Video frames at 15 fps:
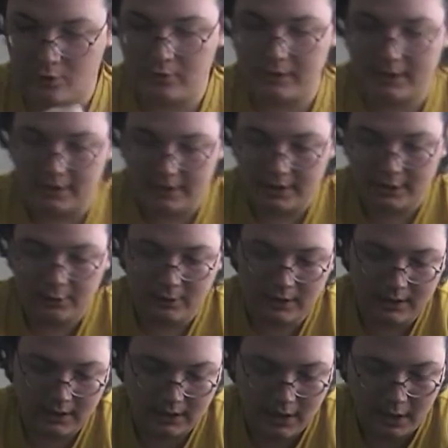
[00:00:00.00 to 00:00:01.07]
continue to
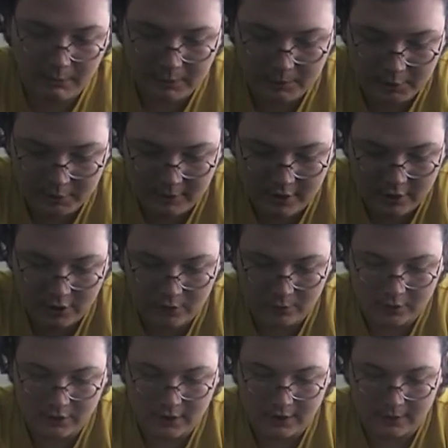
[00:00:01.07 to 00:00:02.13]
get comic book pages
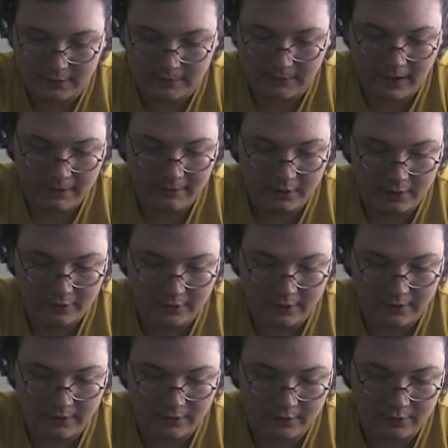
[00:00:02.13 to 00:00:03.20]
once you get to 500.
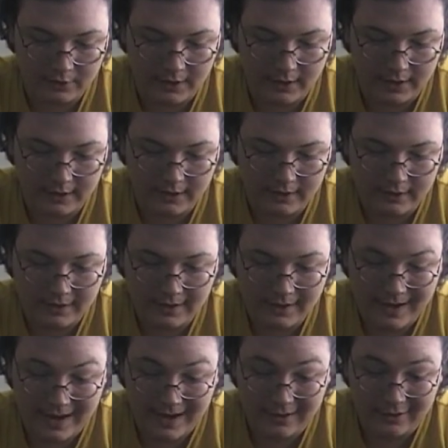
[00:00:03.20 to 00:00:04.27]
I think there's like
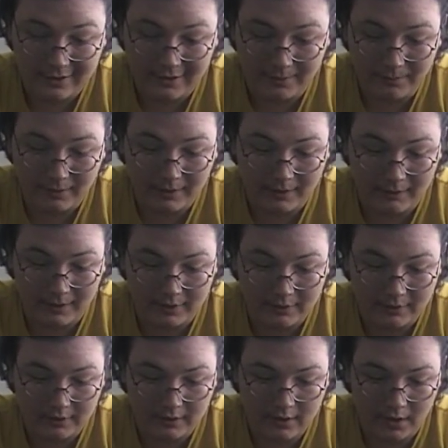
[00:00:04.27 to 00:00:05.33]
8 or something.
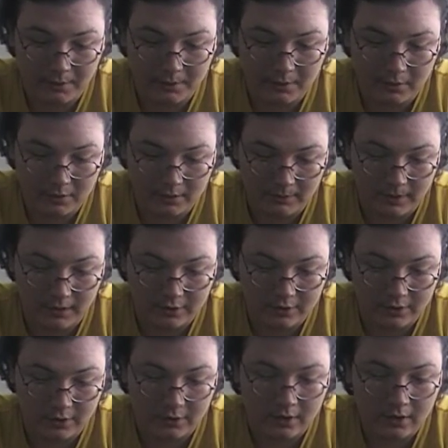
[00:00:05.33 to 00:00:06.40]
Comic books, I'm not
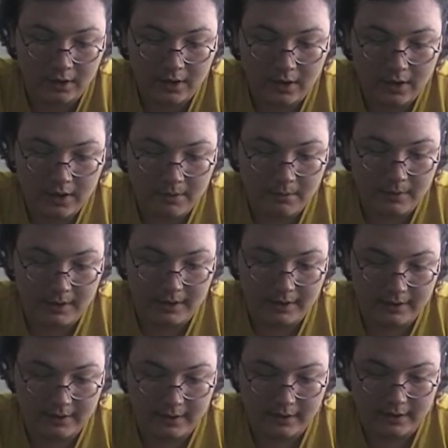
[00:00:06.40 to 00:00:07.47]
sure.
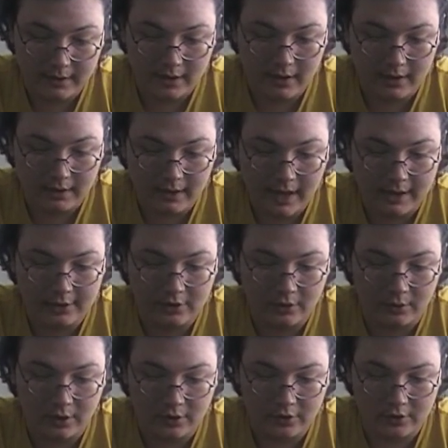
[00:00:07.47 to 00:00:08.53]
But then the last
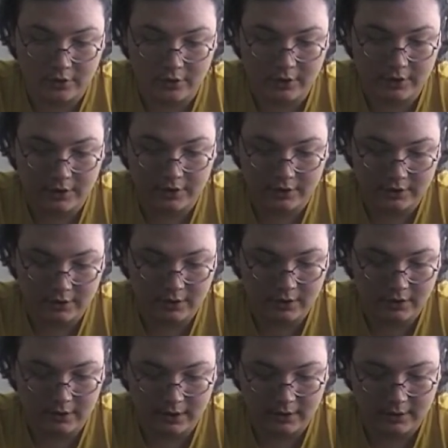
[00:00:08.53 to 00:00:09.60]
200 are just
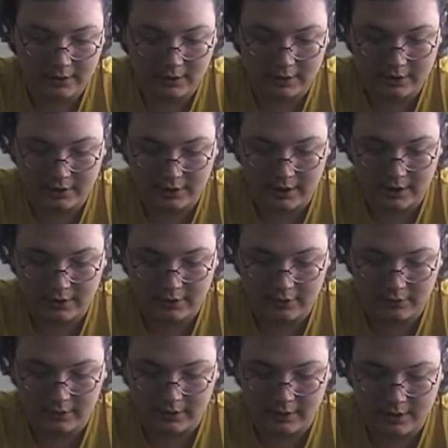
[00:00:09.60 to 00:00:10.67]
collect just in case you're
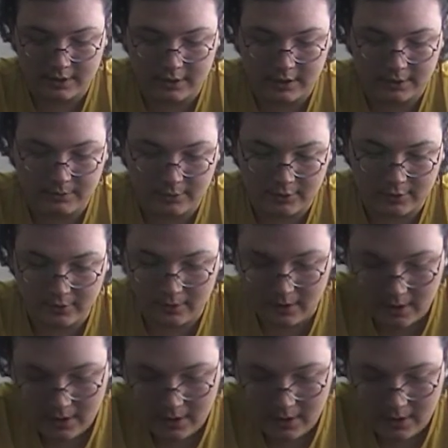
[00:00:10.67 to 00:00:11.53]
really that desperate to.